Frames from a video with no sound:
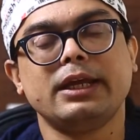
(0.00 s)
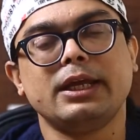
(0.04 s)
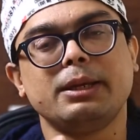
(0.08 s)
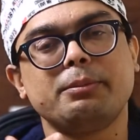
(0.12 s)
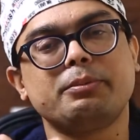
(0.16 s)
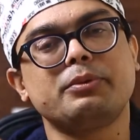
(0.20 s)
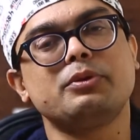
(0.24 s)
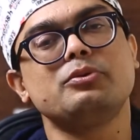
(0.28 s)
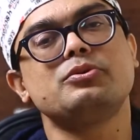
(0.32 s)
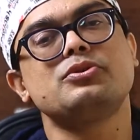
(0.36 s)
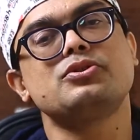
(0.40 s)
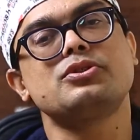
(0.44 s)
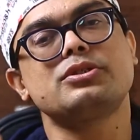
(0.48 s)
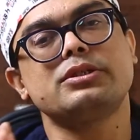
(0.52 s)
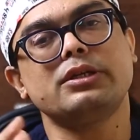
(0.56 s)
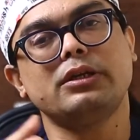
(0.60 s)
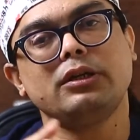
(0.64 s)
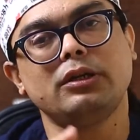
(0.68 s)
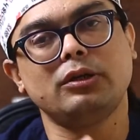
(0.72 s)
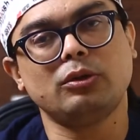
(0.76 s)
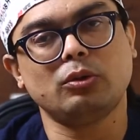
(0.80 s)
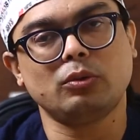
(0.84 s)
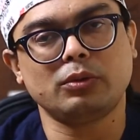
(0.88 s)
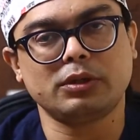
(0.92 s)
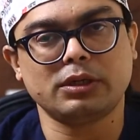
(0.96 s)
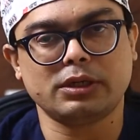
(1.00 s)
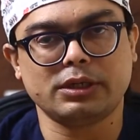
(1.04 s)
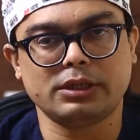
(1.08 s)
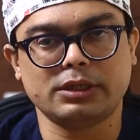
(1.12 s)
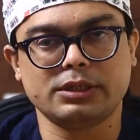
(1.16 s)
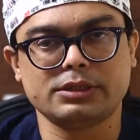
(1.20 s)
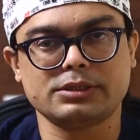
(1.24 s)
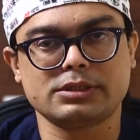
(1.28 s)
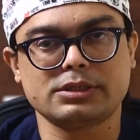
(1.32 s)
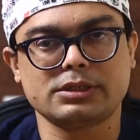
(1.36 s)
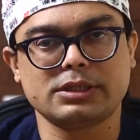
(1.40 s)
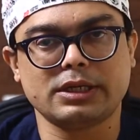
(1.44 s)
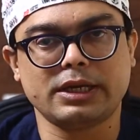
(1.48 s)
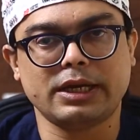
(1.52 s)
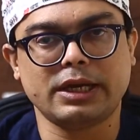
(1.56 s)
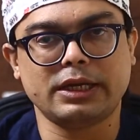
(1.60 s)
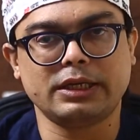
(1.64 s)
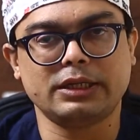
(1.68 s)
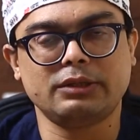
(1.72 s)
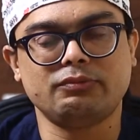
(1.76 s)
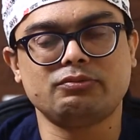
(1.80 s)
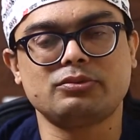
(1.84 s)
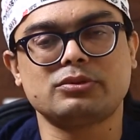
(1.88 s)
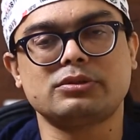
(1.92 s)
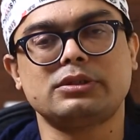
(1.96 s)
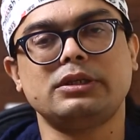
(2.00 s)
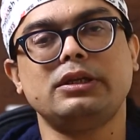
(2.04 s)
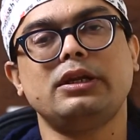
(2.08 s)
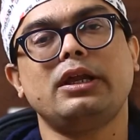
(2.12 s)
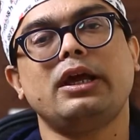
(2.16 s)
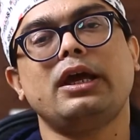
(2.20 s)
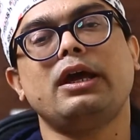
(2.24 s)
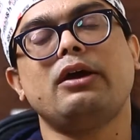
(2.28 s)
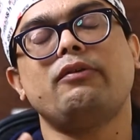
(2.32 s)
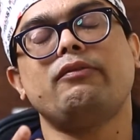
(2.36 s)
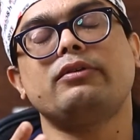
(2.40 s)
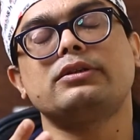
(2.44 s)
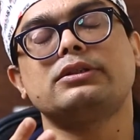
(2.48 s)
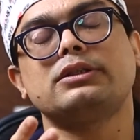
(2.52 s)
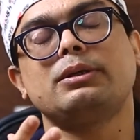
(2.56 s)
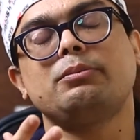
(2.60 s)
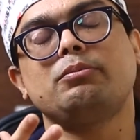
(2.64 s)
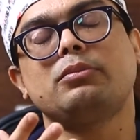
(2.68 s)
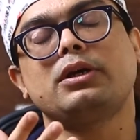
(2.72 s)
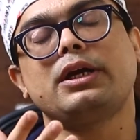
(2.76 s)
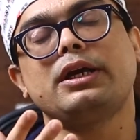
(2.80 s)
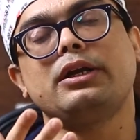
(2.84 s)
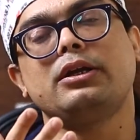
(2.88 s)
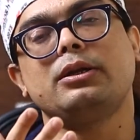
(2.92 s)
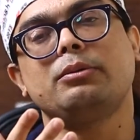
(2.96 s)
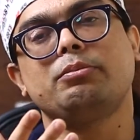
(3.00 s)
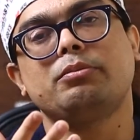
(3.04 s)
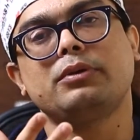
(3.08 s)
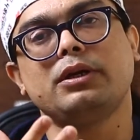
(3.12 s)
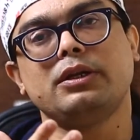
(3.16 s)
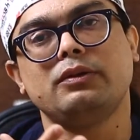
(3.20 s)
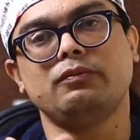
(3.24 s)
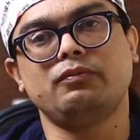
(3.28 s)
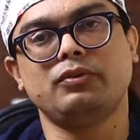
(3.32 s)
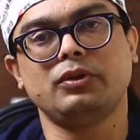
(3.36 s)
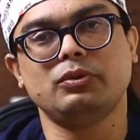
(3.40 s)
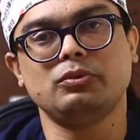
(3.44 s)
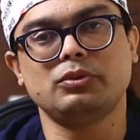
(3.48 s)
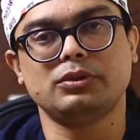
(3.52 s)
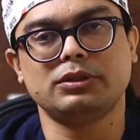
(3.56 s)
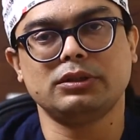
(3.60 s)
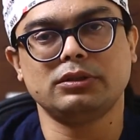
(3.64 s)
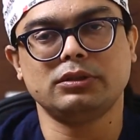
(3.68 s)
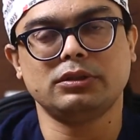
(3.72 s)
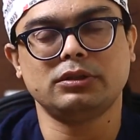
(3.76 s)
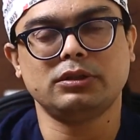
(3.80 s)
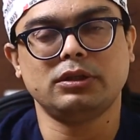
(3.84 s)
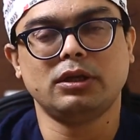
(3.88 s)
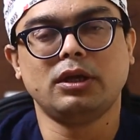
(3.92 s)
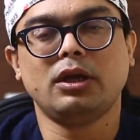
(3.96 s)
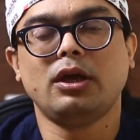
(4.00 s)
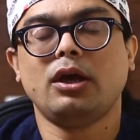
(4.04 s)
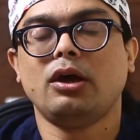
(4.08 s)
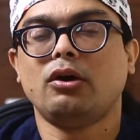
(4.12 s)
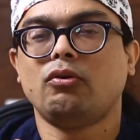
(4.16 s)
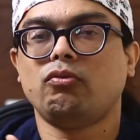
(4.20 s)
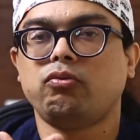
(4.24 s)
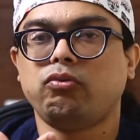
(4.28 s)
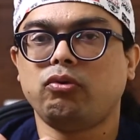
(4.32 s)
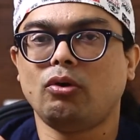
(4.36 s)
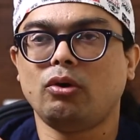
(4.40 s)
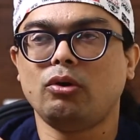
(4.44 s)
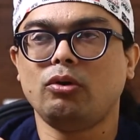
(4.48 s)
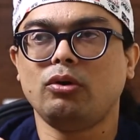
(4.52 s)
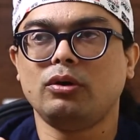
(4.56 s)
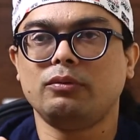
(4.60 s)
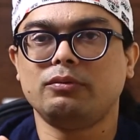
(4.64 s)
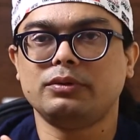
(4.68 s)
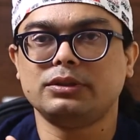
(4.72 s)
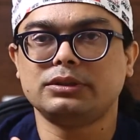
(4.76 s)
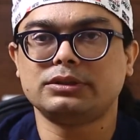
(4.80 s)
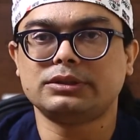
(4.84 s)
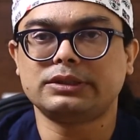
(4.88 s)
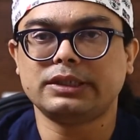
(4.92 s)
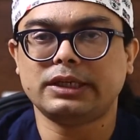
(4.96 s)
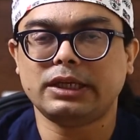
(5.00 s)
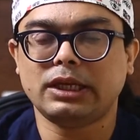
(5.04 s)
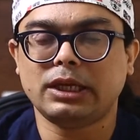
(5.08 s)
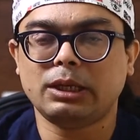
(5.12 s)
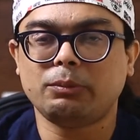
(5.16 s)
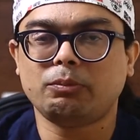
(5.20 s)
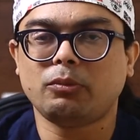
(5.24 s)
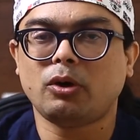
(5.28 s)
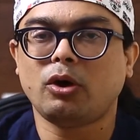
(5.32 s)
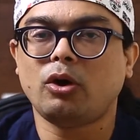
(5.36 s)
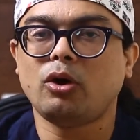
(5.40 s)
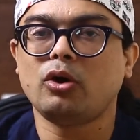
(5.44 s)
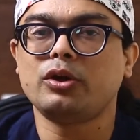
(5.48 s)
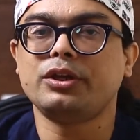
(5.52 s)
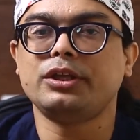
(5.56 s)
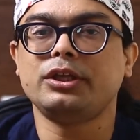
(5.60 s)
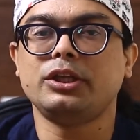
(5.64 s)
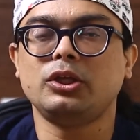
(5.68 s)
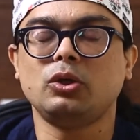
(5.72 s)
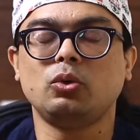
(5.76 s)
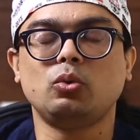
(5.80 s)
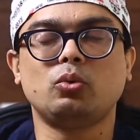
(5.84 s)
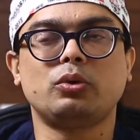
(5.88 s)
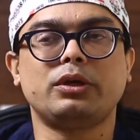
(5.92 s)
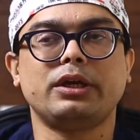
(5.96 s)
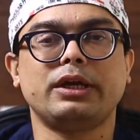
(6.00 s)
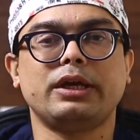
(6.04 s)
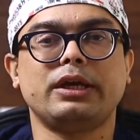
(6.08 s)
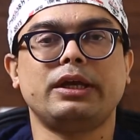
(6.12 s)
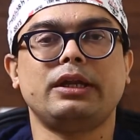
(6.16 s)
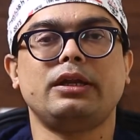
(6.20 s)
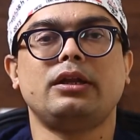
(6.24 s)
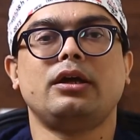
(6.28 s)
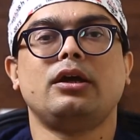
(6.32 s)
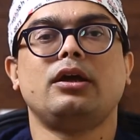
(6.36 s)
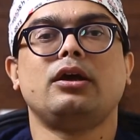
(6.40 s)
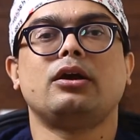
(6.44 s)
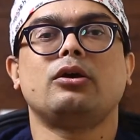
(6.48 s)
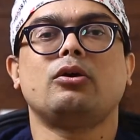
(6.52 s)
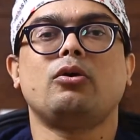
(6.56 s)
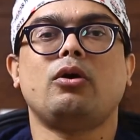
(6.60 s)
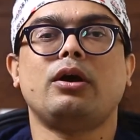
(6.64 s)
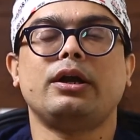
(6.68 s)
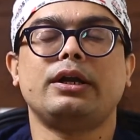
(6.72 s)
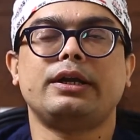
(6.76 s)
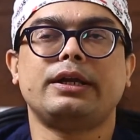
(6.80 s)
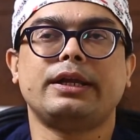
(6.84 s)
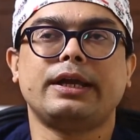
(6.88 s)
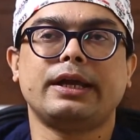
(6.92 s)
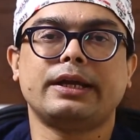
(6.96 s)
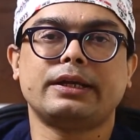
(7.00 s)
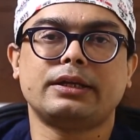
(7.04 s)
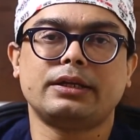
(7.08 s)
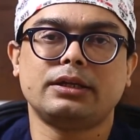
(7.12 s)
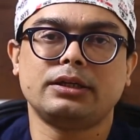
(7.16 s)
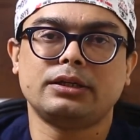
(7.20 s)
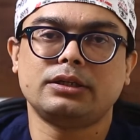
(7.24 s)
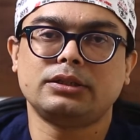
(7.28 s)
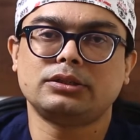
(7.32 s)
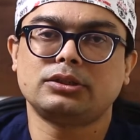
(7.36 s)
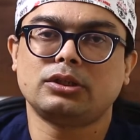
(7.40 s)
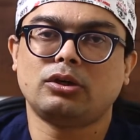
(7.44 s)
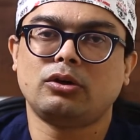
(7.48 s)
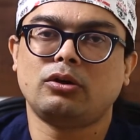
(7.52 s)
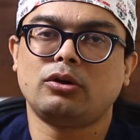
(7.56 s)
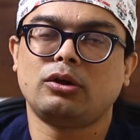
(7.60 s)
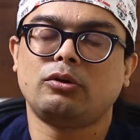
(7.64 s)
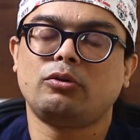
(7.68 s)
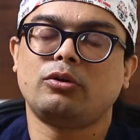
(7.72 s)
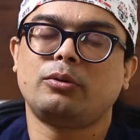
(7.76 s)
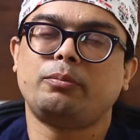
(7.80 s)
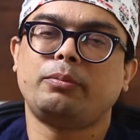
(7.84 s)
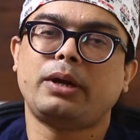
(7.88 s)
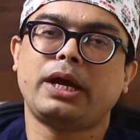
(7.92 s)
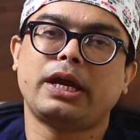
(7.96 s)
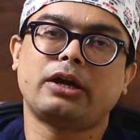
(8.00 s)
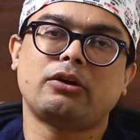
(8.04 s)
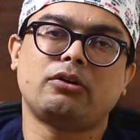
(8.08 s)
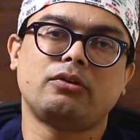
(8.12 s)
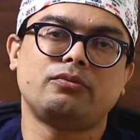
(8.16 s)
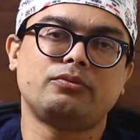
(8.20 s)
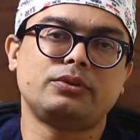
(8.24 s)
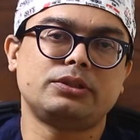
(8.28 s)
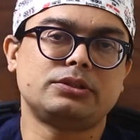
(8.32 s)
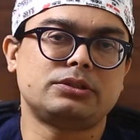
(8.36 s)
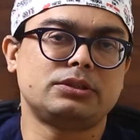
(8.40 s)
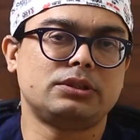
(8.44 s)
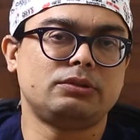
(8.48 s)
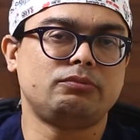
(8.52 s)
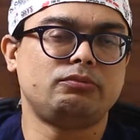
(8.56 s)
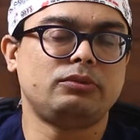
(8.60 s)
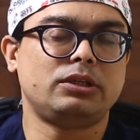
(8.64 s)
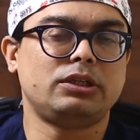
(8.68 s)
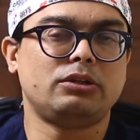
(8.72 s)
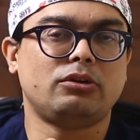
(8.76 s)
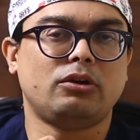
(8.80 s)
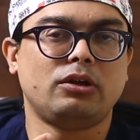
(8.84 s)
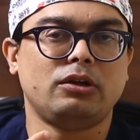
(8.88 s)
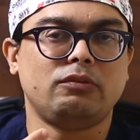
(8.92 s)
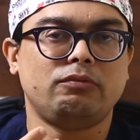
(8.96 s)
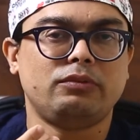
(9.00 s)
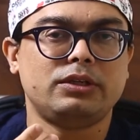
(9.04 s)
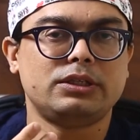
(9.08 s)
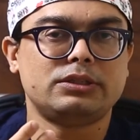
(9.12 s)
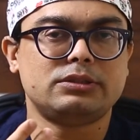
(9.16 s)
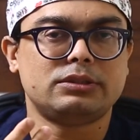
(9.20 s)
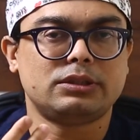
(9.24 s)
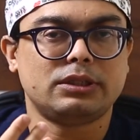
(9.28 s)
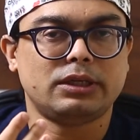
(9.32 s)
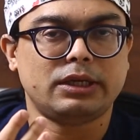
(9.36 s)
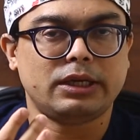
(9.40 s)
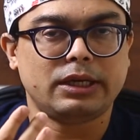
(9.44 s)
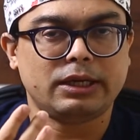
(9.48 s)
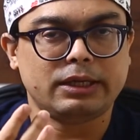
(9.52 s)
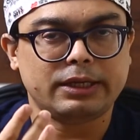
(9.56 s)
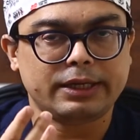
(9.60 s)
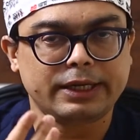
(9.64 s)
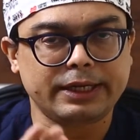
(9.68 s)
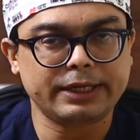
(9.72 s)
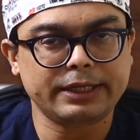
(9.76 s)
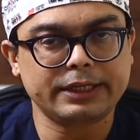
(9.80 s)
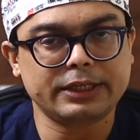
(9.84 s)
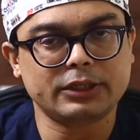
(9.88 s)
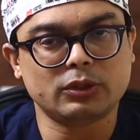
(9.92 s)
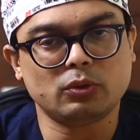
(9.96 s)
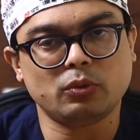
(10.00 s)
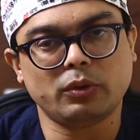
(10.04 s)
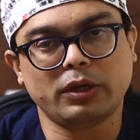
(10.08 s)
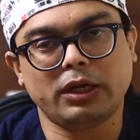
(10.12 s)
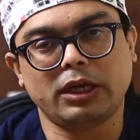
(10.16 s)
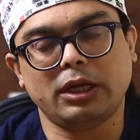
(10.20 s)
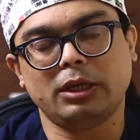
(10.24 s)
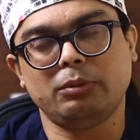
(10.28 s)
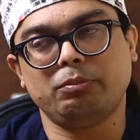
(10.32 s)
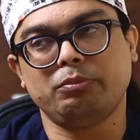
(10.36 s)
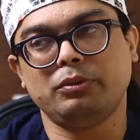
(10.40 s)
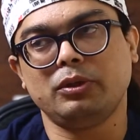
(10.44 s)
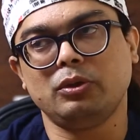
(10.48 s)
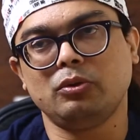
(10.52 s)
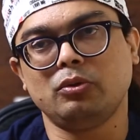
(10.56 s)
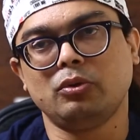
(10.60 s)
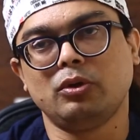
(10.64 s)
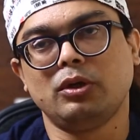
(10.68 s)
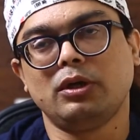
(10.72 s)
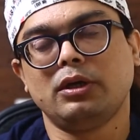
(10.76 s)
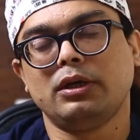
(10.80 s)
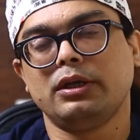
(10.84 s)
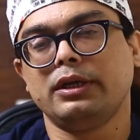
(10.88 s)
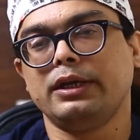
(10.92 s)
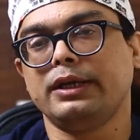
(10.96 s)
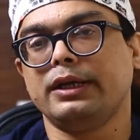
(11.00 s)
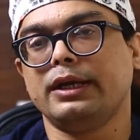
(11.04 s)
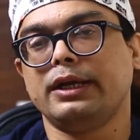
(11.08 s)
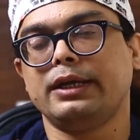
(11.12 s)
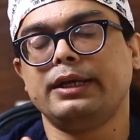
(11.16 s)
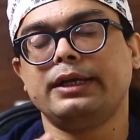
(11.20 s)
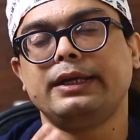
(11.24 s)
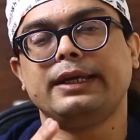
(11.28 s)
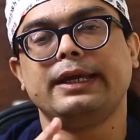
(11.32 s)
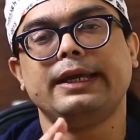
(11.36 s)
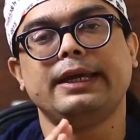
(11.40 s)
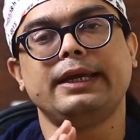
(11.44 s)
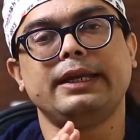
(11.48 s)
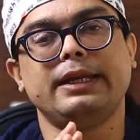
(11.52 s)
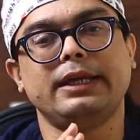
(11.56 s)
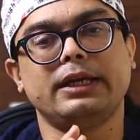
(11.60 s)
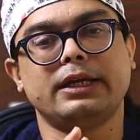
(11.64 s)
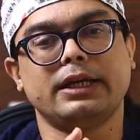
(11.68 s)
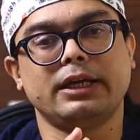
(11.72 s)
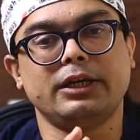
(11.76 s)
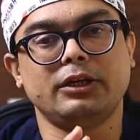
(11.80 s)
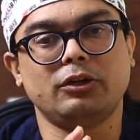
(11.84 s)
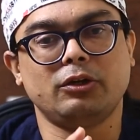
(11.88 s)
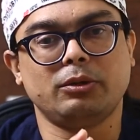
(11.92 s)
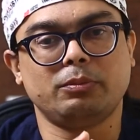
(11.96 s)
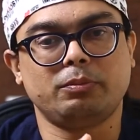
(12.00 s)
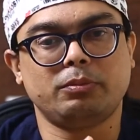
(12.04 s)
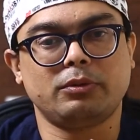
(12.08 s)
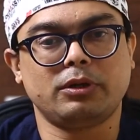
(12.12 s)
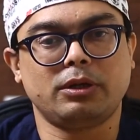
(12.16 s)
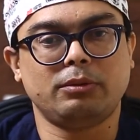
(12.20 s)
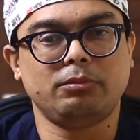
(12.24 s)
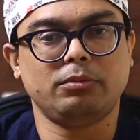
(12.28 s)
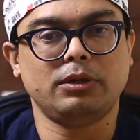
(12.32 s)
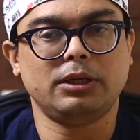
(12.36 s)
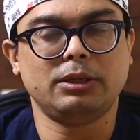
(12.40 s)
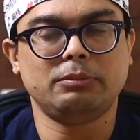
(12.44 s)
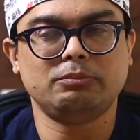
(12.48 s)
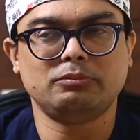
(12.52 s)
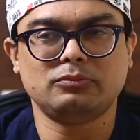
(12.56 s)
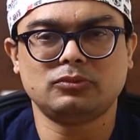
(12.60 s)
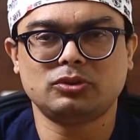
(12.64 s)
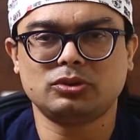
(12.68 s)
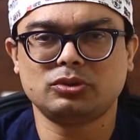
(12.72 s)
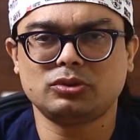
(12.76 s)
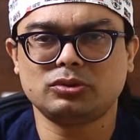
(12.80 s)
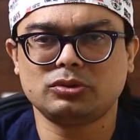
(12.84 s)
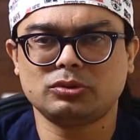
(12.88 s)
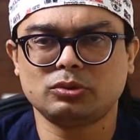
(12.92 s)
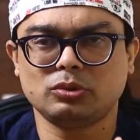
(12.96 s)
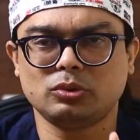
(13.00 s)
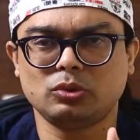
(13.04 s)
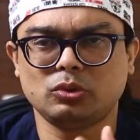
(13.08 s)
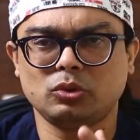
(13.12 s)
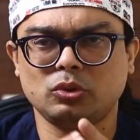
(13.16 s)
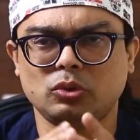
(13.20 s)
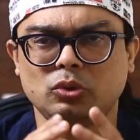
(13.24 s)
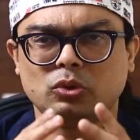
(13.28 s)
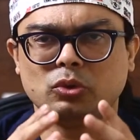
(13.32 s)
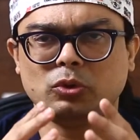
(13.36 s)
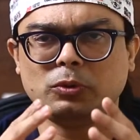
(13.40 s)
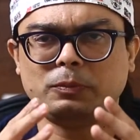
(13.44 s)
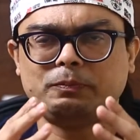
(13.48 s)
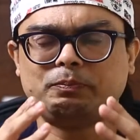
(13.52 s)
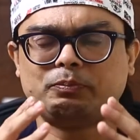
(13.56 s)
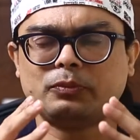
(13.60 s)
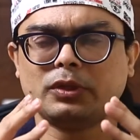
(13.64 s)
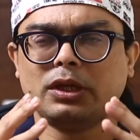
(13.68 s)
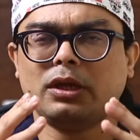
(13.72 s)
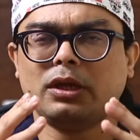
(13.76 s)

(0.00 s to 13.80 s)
If you still don't understand, if you still have some kind of confusion, follow yourself, or you can contact us, or our back office team will always ready to help you regarding any kind of problem. So